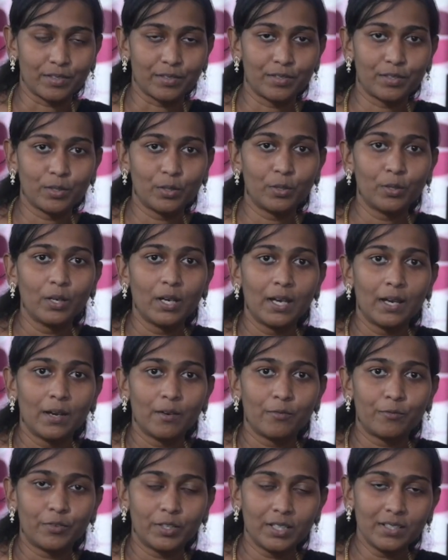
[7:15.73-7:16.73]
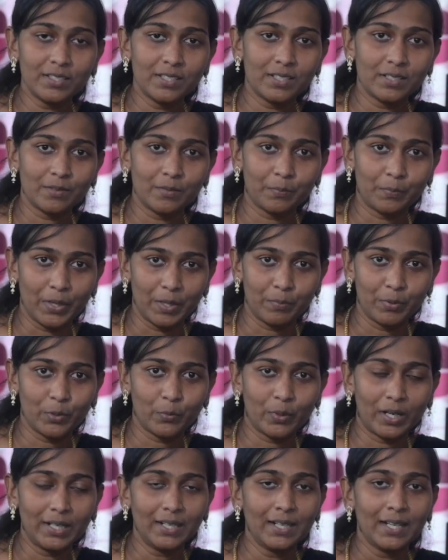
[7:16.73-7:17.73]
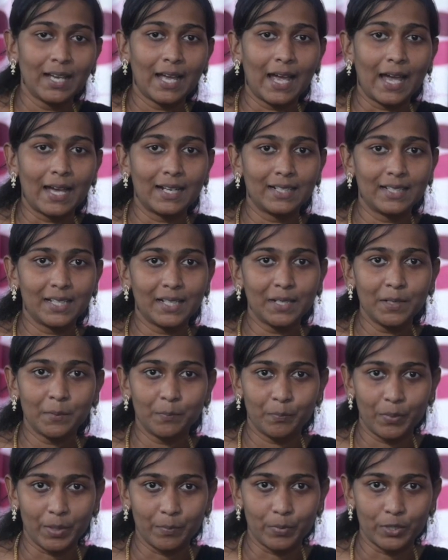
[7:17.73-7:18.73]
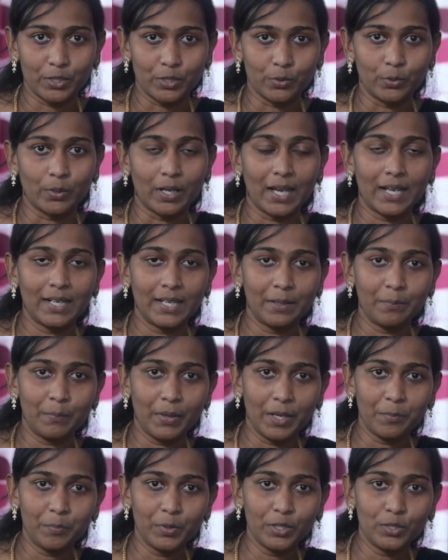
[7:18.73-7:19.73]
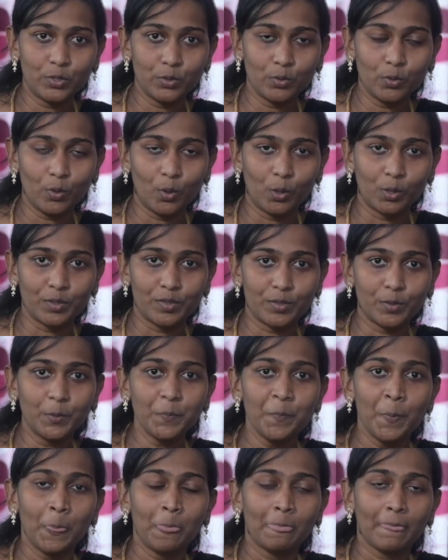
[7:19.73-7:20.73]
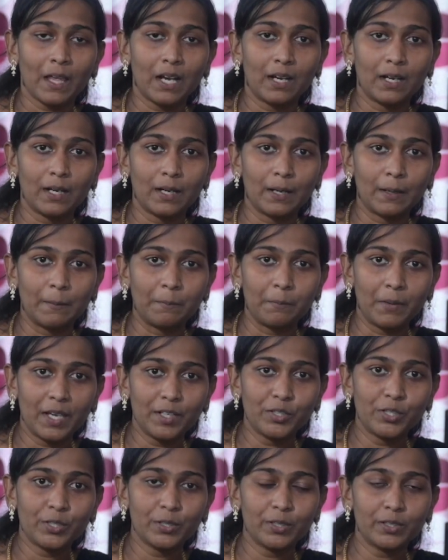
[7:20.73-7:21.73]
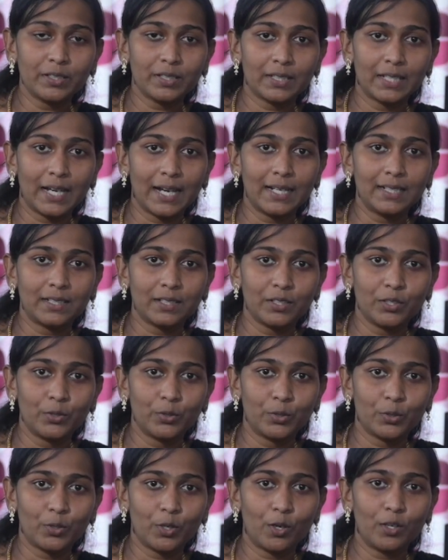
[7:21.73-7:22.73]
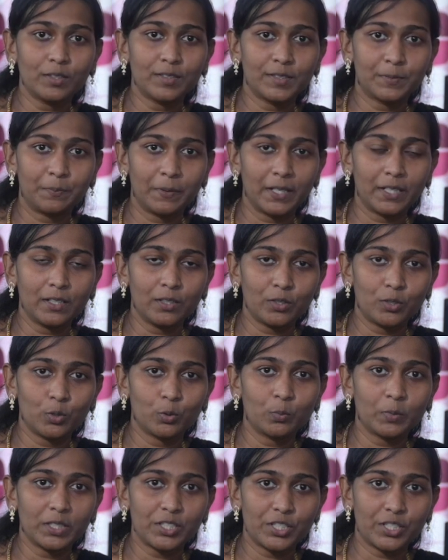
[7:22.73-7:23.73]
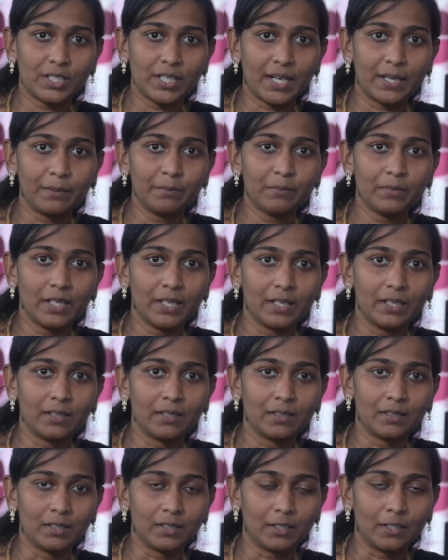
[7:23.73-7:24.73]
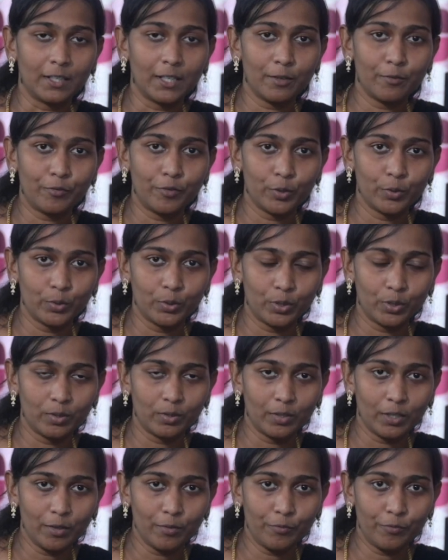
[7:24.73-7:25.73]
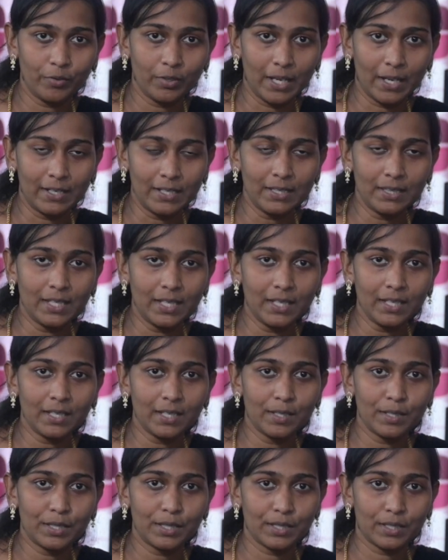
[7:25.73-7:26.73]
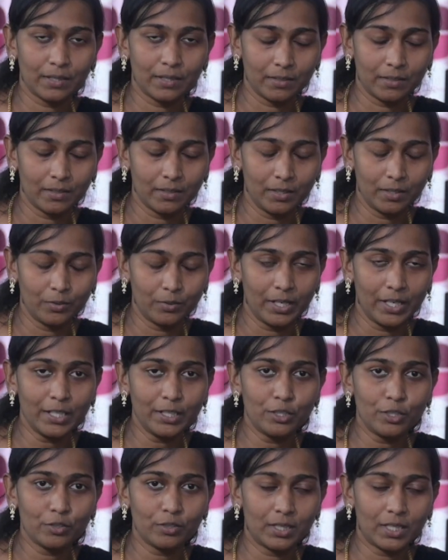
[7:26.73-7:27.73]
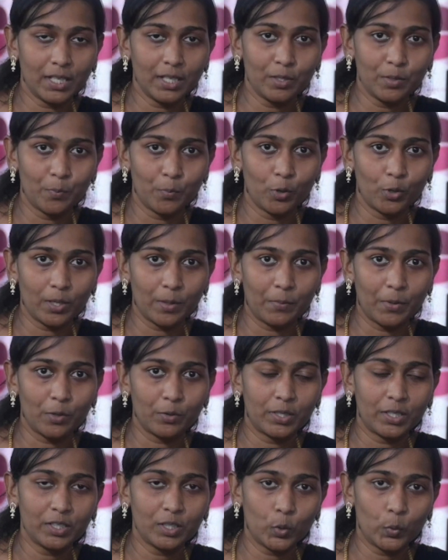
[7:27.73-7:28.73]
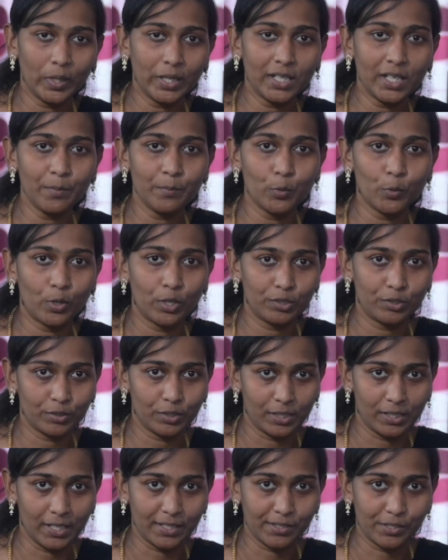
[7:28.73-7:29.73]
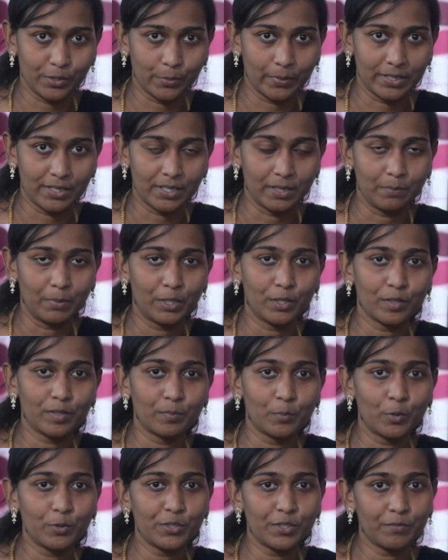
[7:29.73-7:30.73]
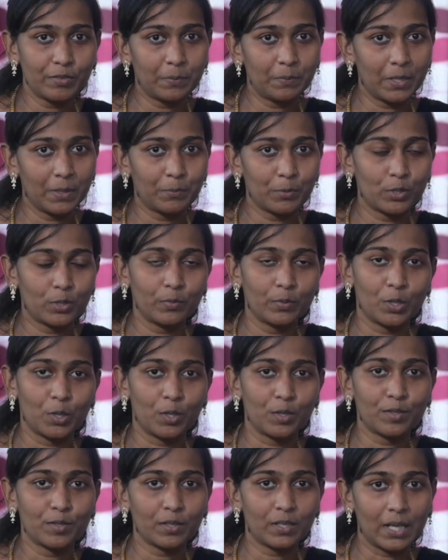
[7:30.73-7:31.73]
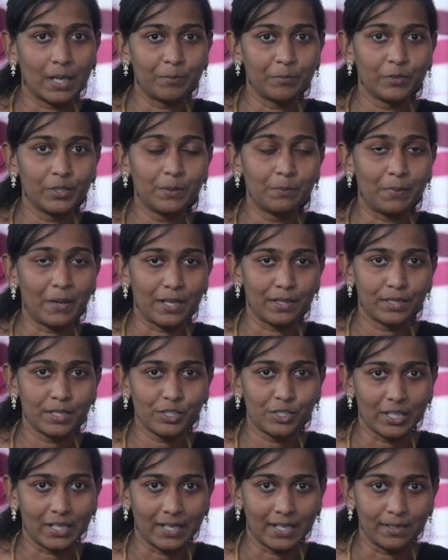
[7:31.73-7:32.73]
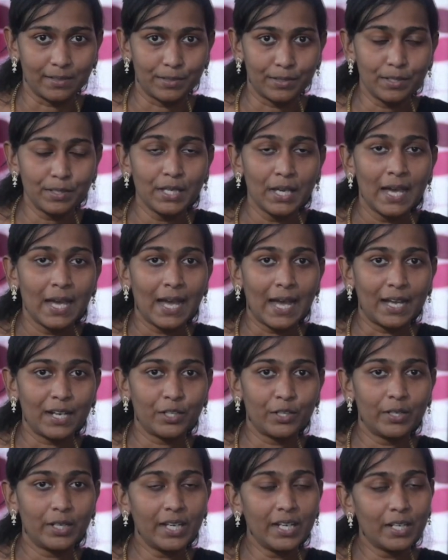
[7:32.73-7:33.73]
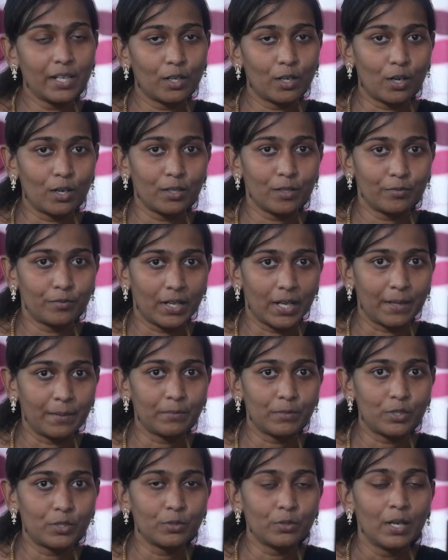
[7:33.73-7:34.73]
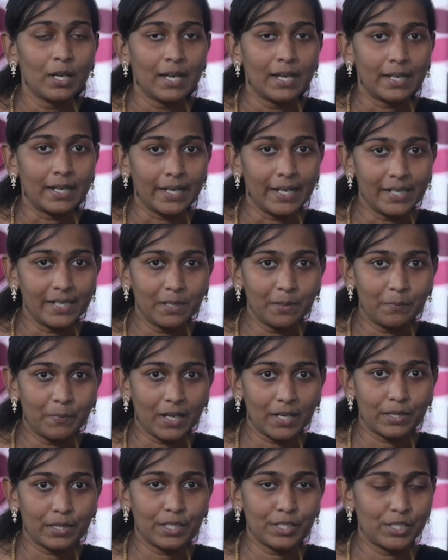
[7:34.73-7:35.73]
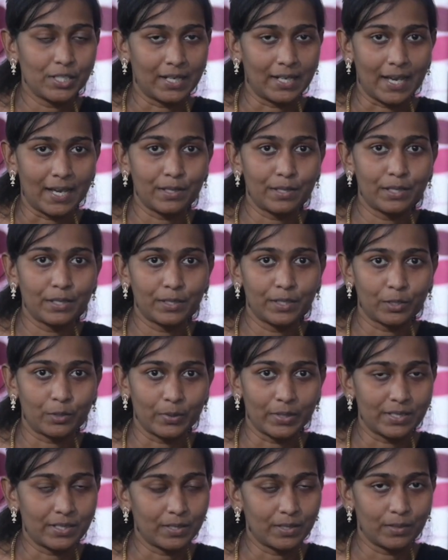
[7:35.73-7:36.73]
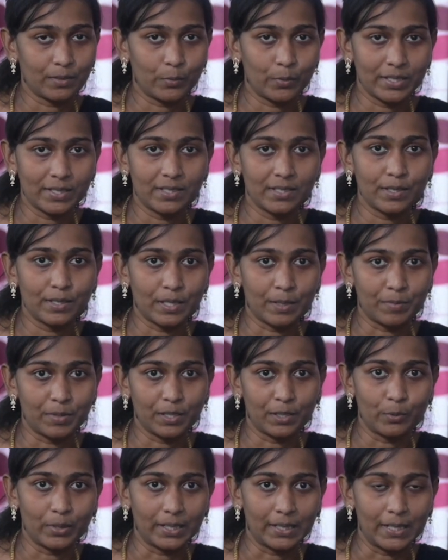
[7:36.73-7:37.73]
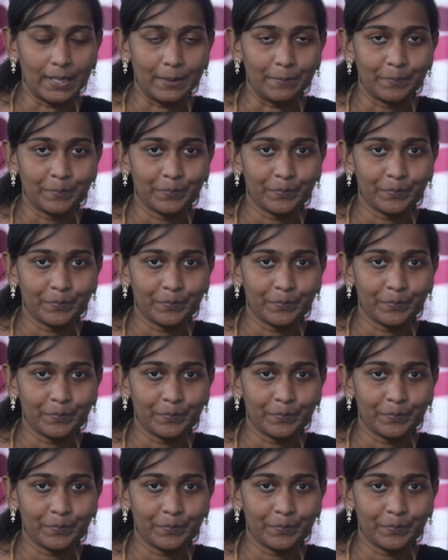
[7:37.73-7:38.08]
So first paper 1 and then paper 2. And in paper 2 also, make sure that you do not spend too much time in, if anything is, you need to think more about it, quickly move on to the next question, because most of the paper 2 will also come with passage analysis and you need a lot of time to read the passage and answer the question subsequently.